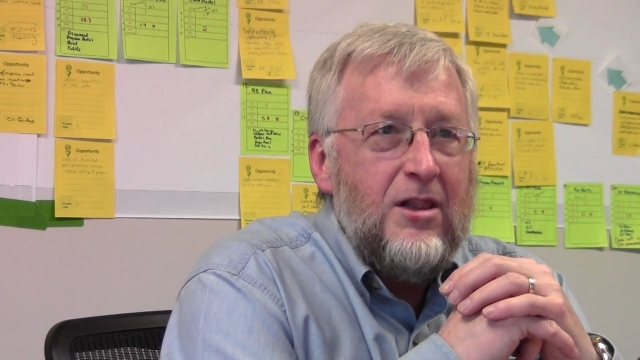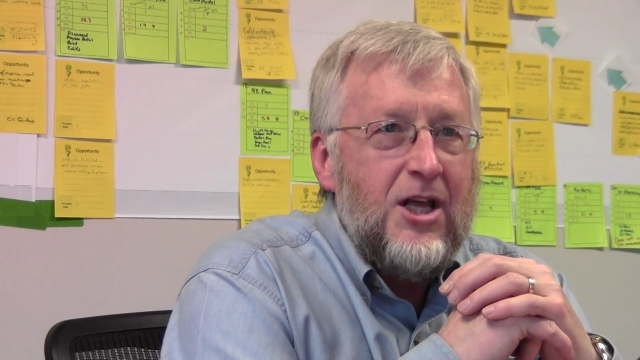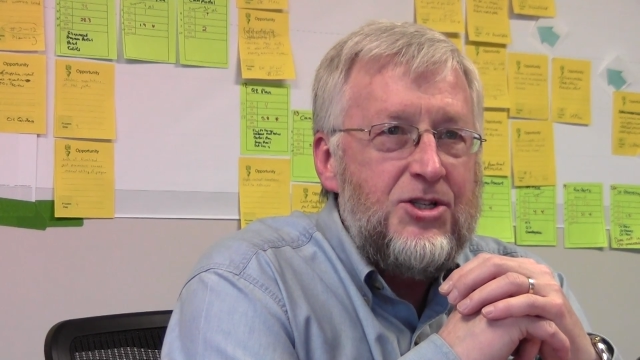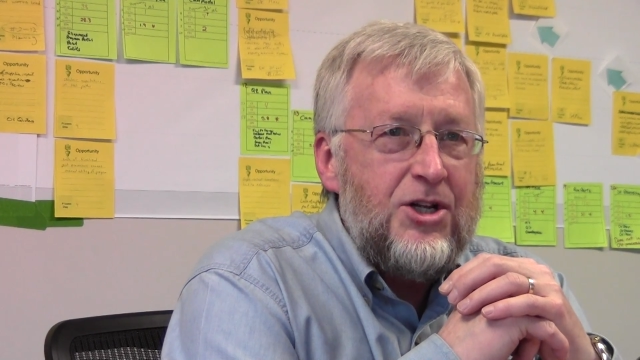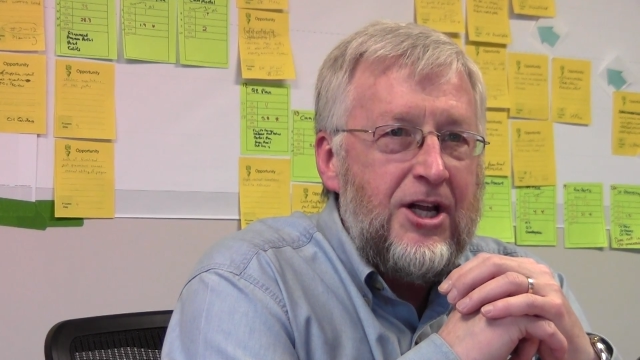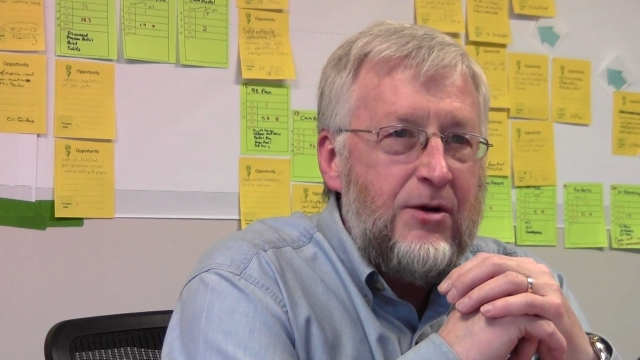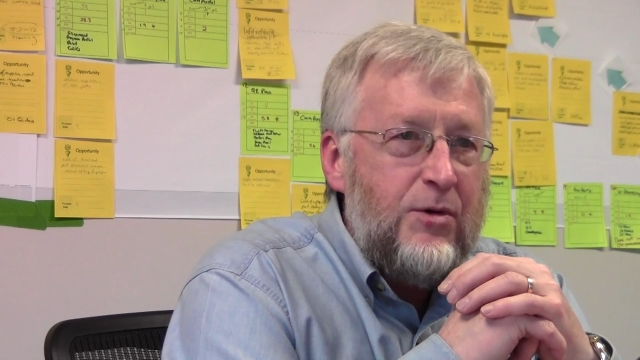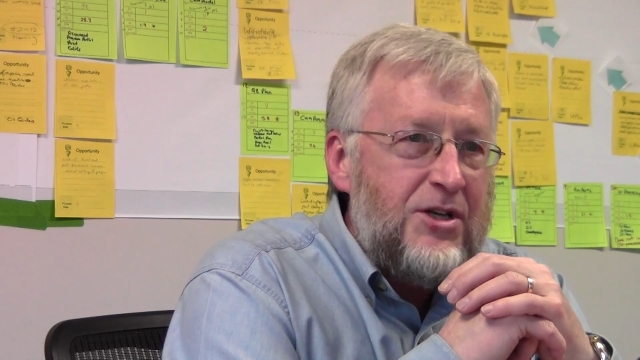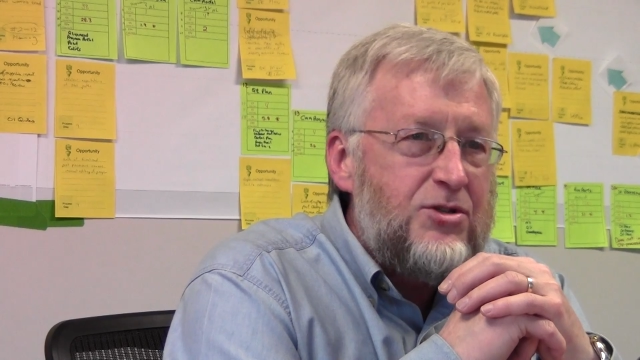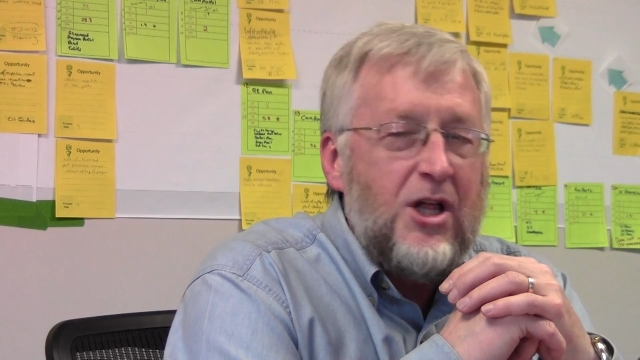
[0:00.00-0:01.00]
less than 8
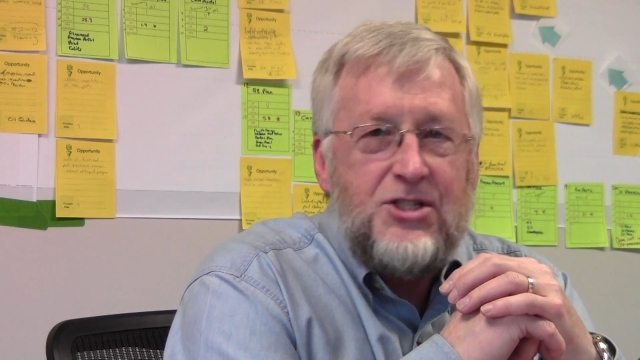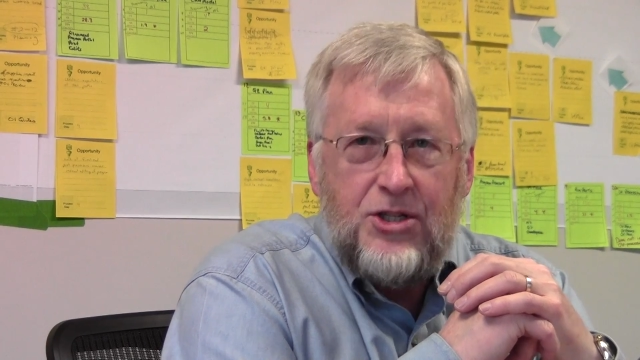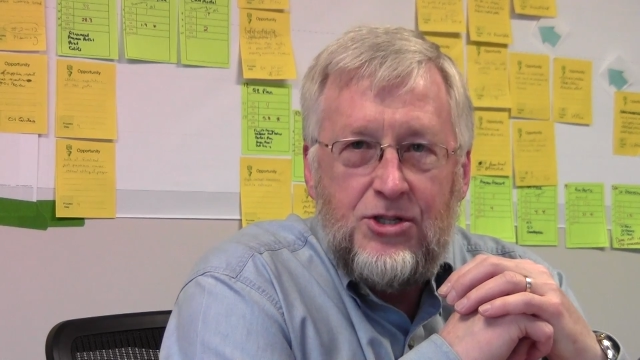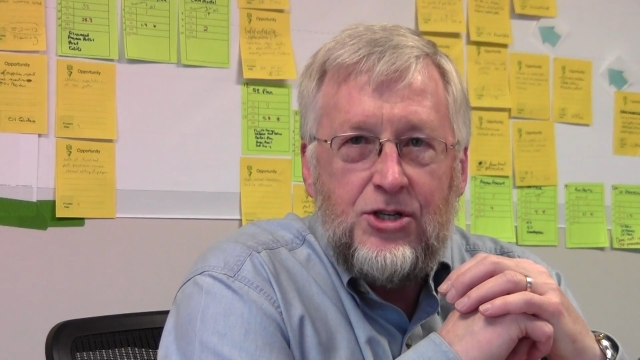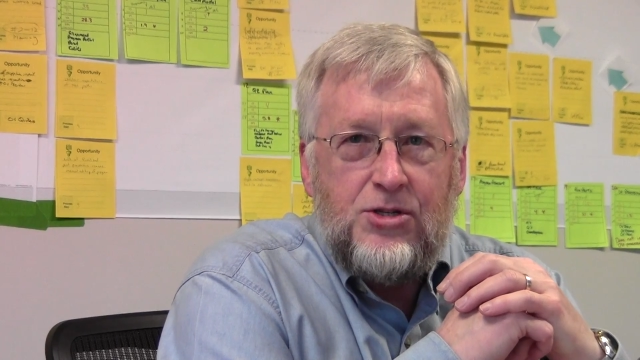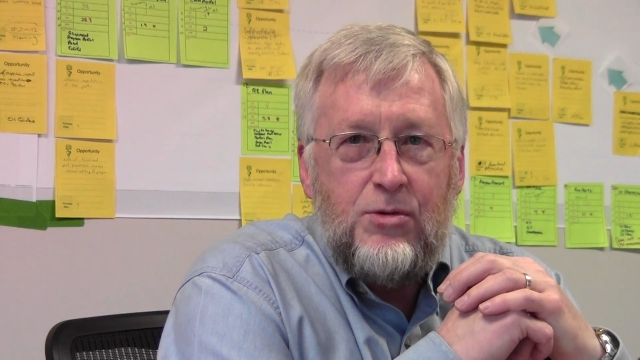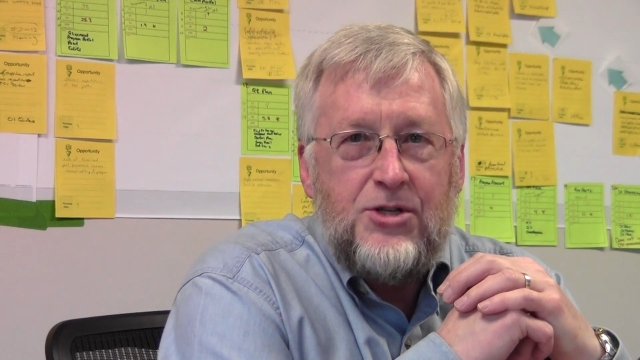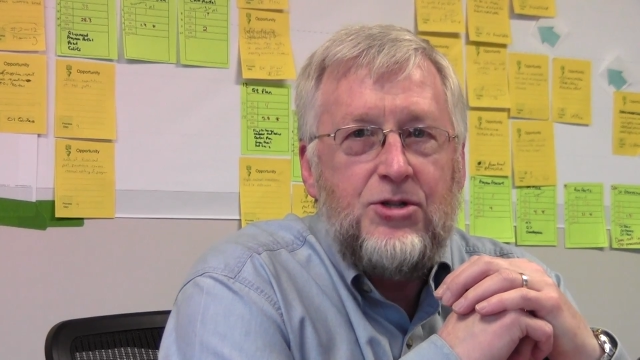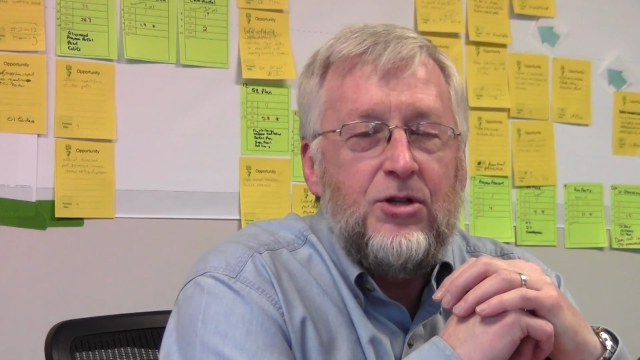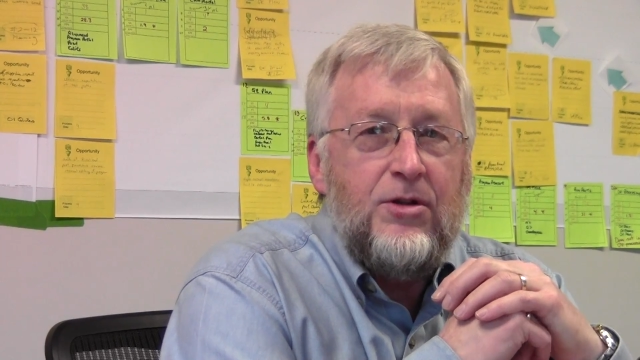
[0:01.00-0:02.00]
weeks, less than 6
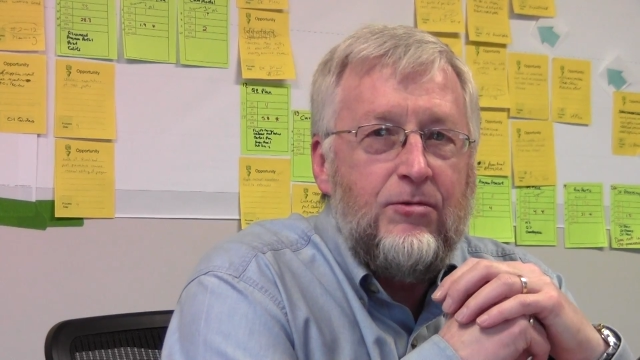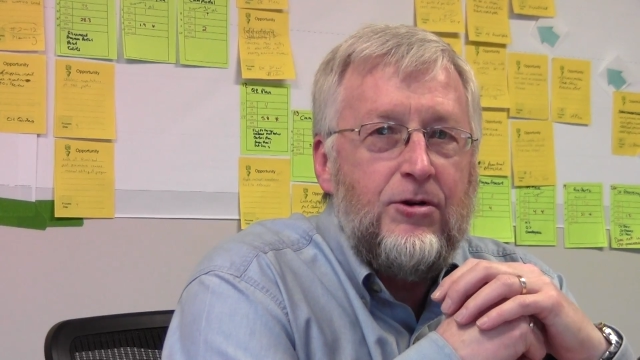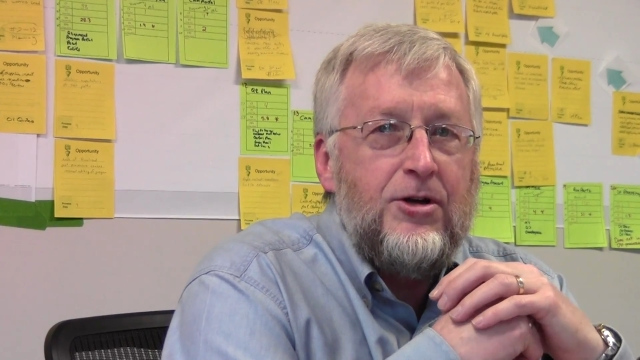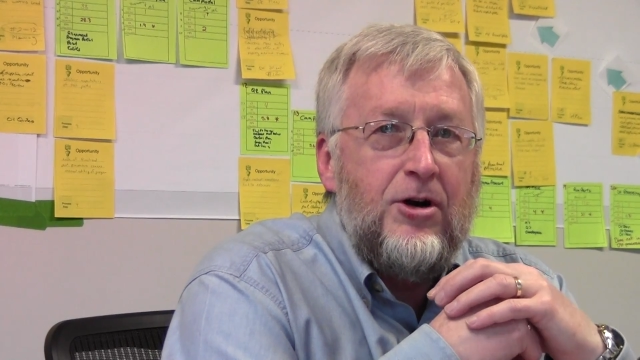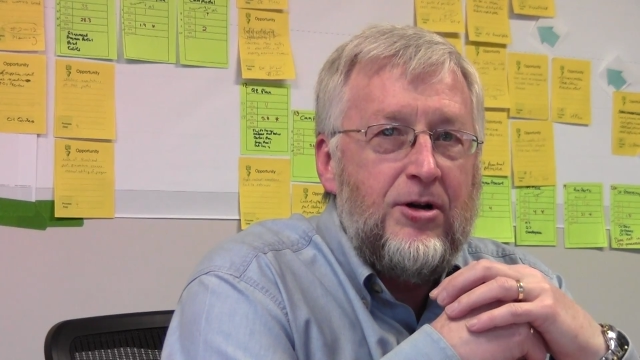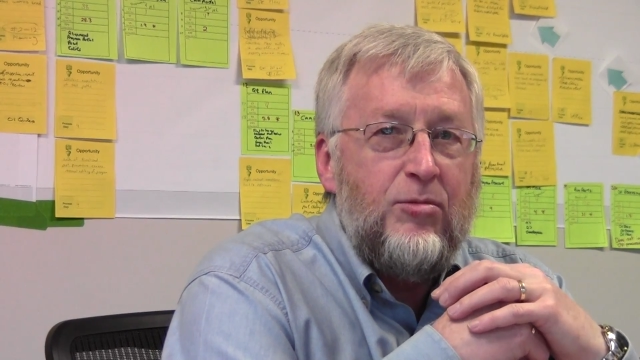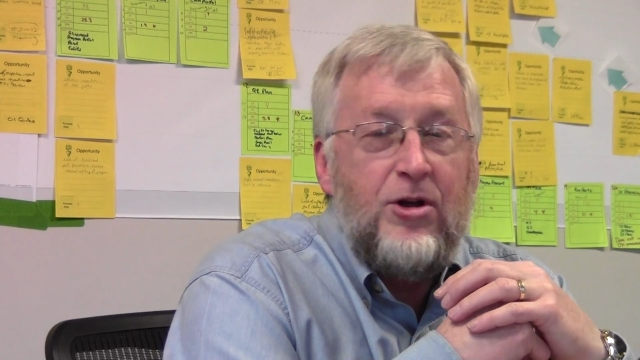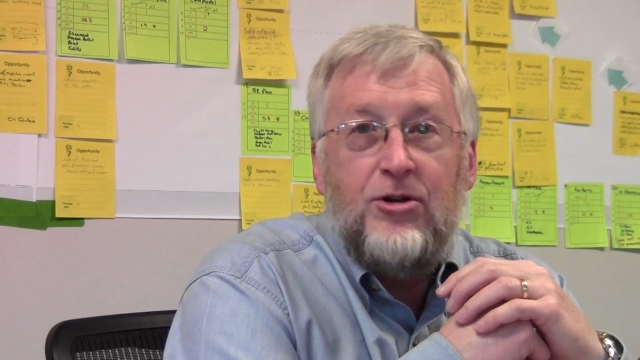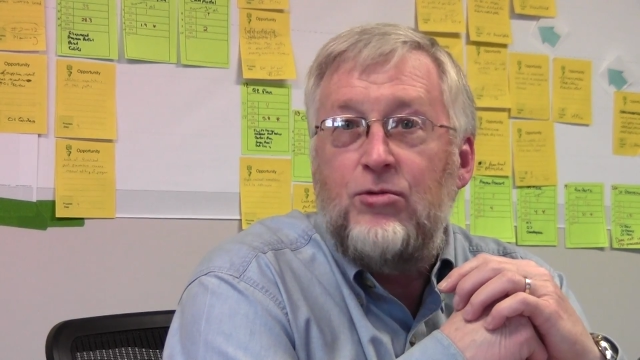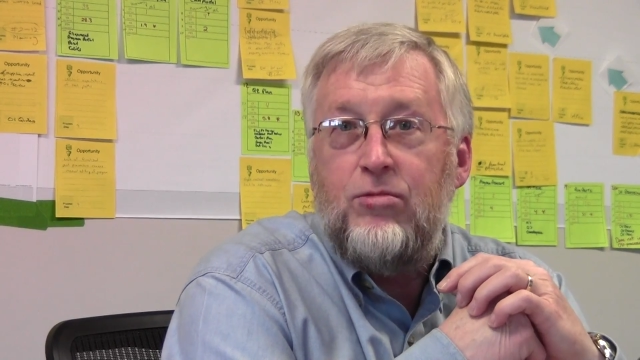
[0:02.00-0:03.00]
weeks delivery on a
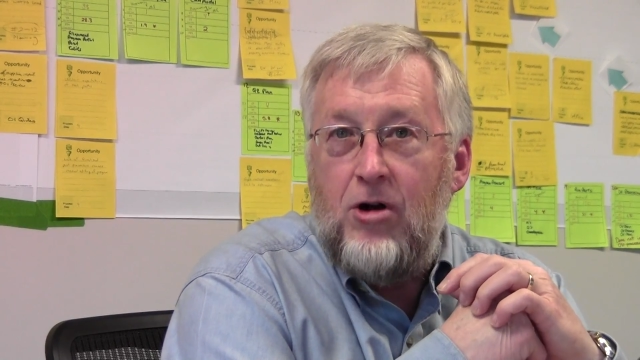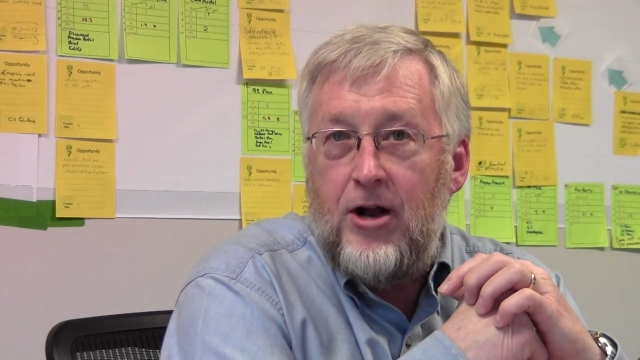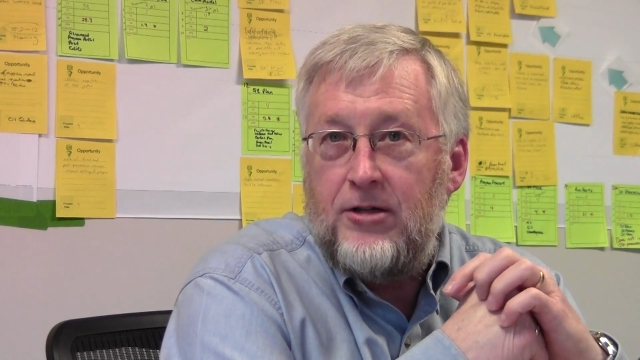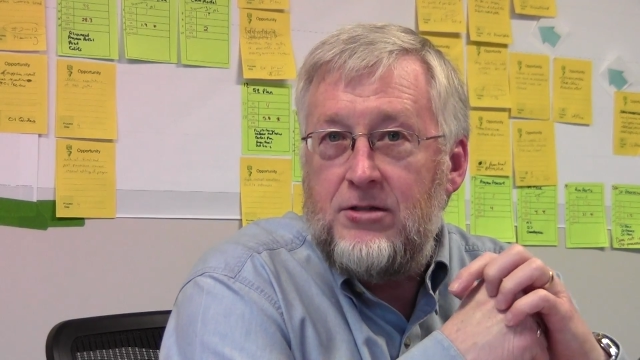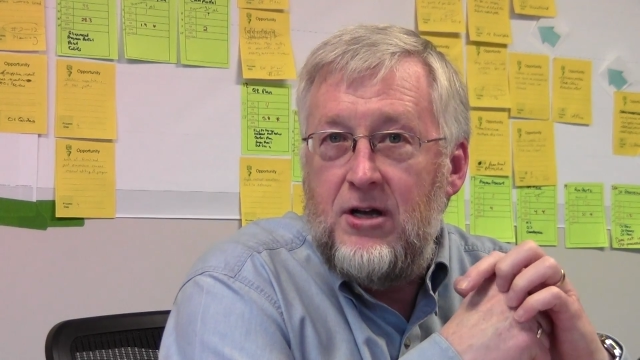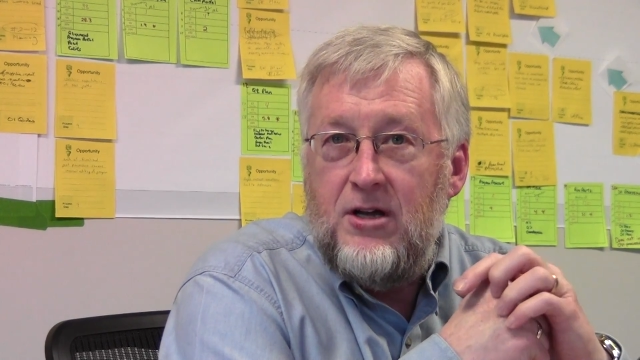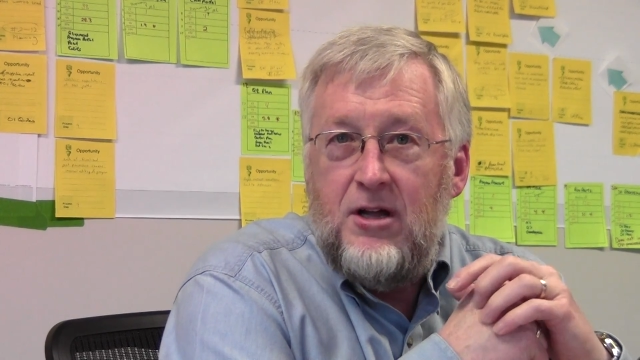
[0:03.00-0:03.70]
brand new product.